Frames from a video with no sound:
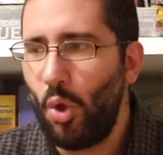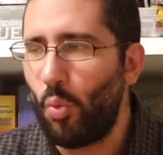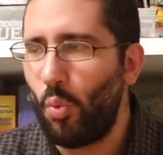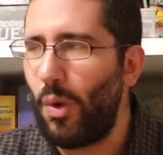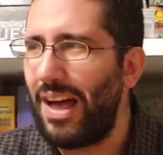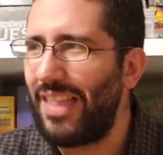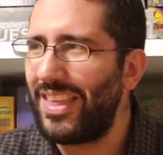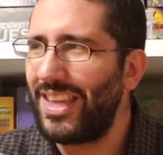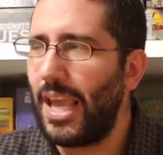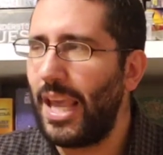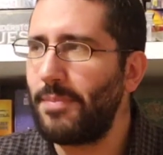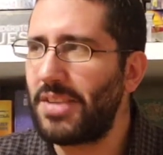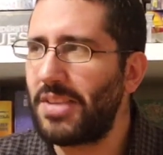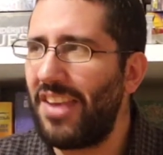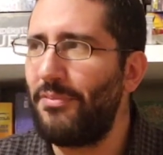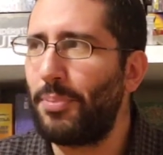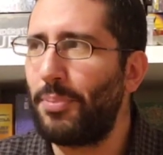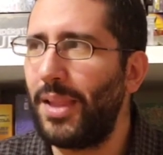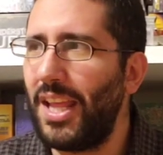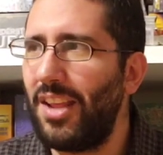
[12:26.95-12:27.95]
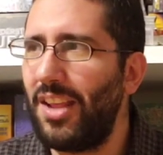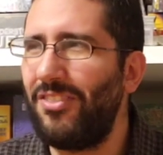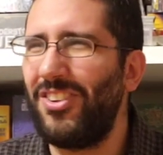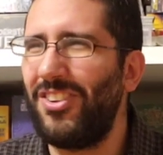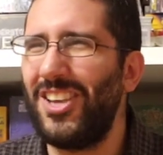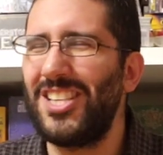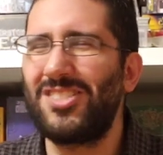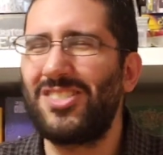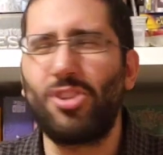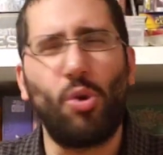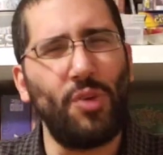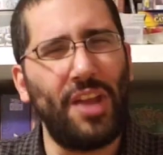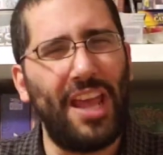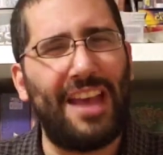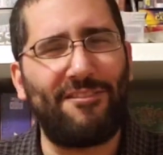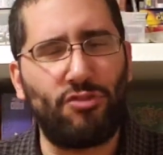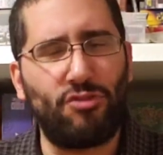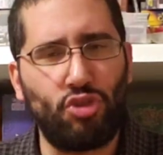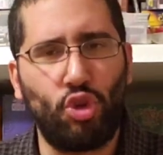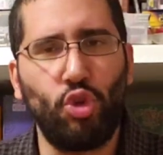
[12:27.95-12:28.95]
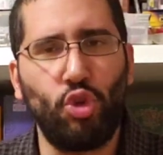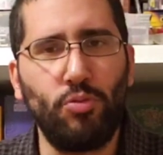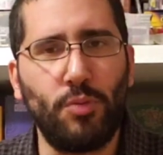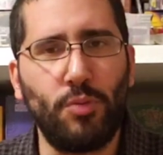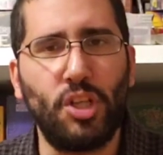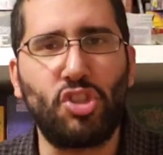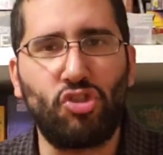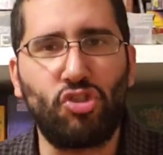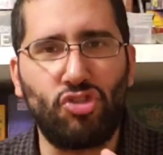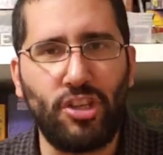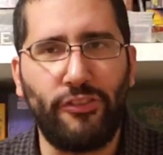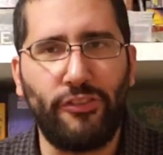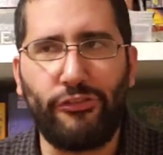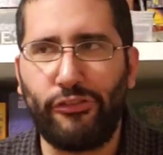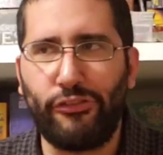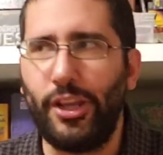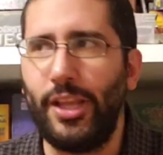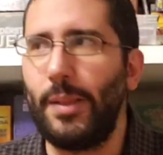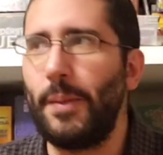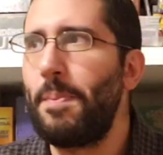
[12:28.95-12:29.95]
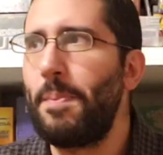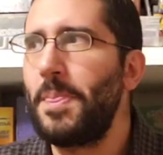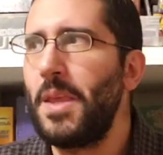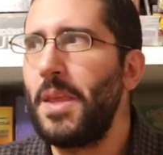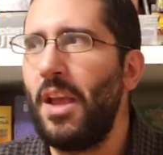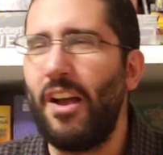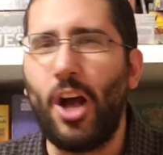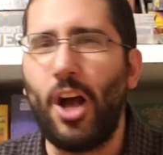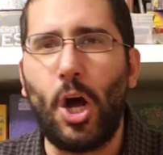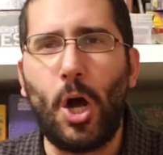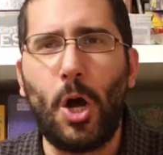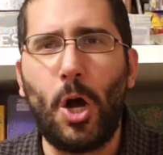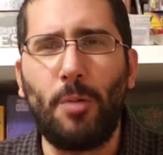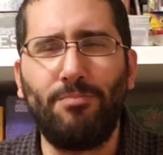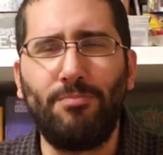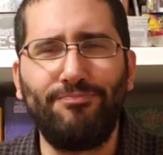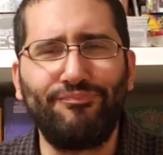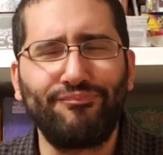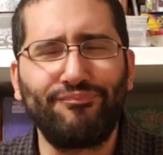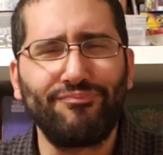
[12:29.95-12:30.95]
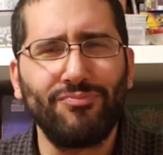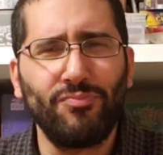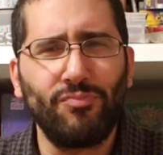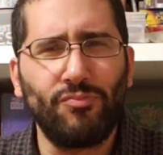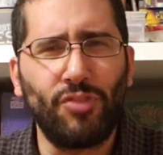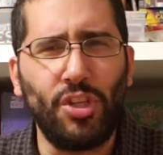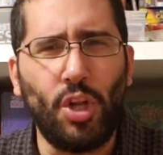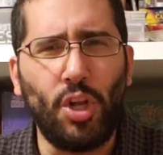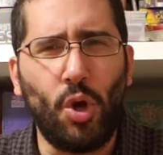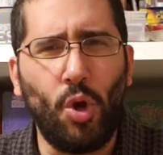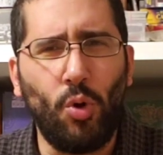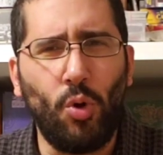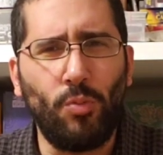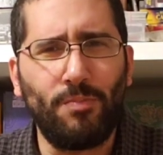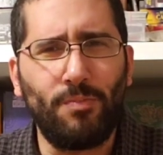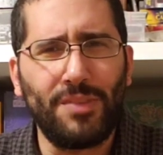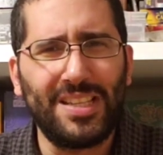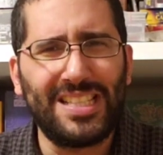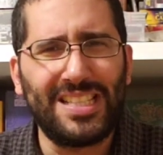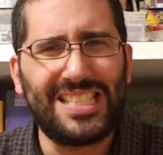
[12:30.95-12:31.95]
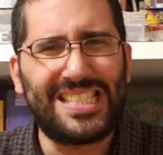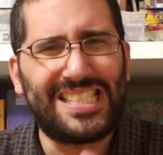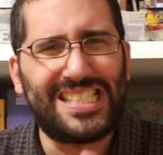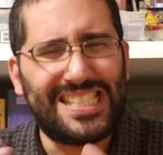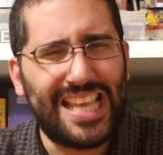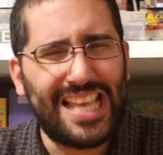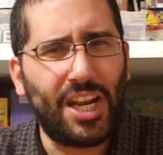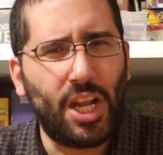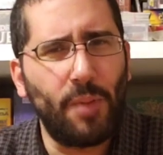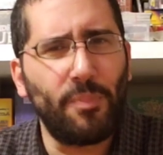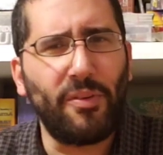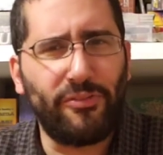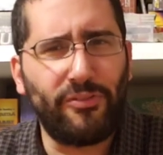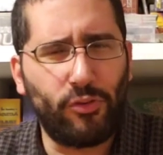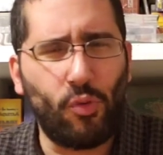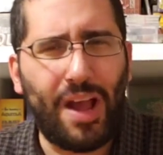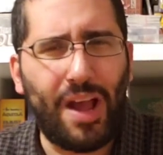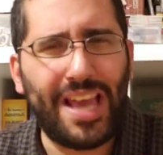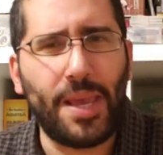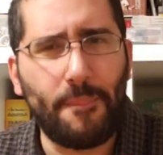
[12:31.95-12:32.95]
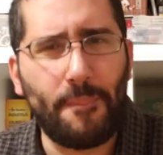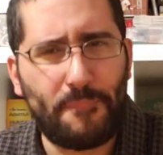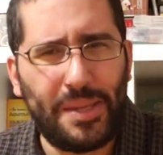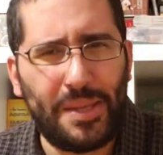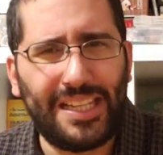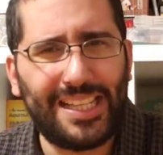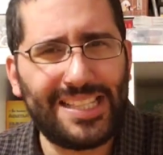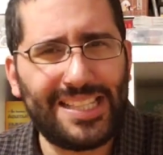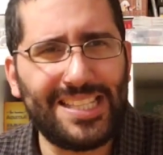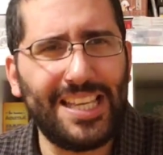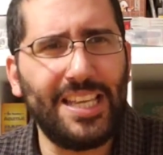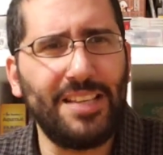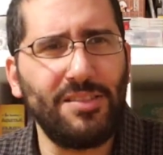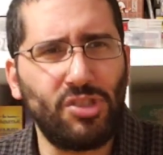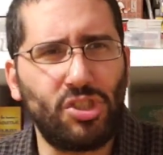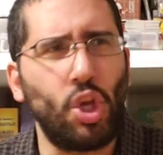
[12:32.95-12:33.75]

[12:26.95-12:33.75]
While the games I've played of his don't have too much different, um, you know, setup variability.